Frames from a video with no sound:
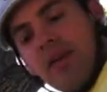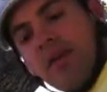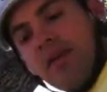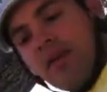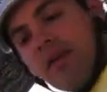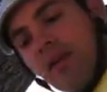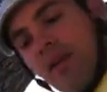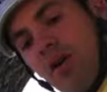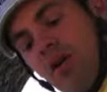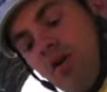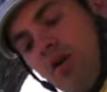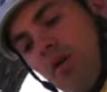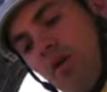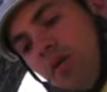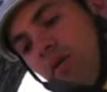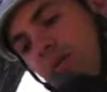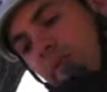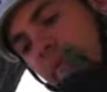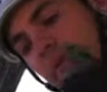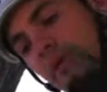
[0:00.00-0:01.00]

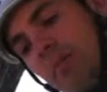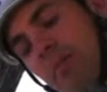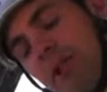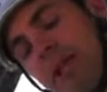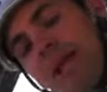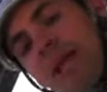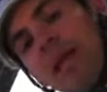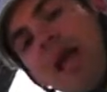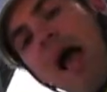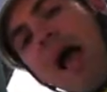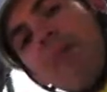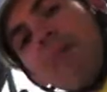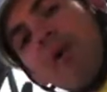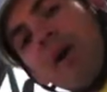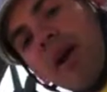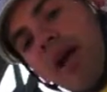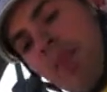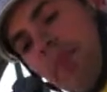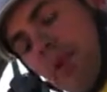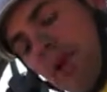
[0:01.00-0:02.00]
So for me, I
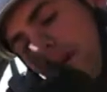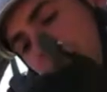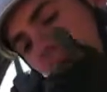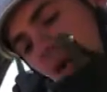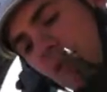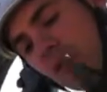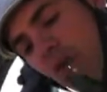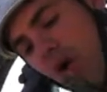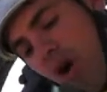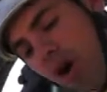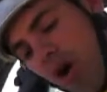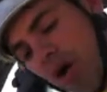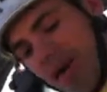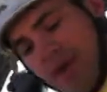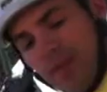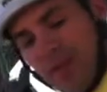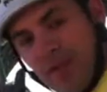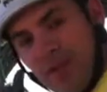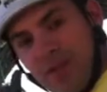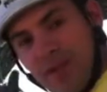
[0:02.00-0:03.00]
bring up another harness,